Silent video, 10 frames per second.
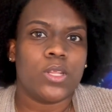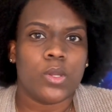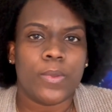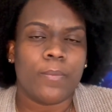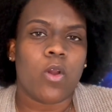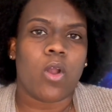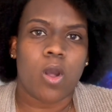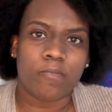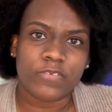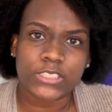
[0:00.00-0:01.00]
a little bit more
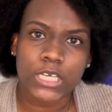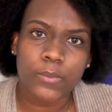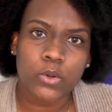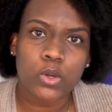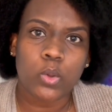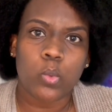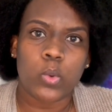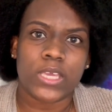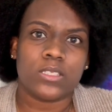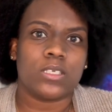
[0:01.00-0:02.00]
comfortable
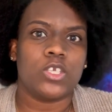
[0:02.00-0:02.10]
with,